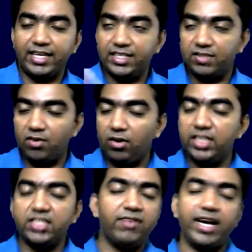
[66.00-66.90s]
all
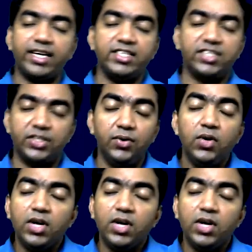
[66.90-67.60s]
these factors into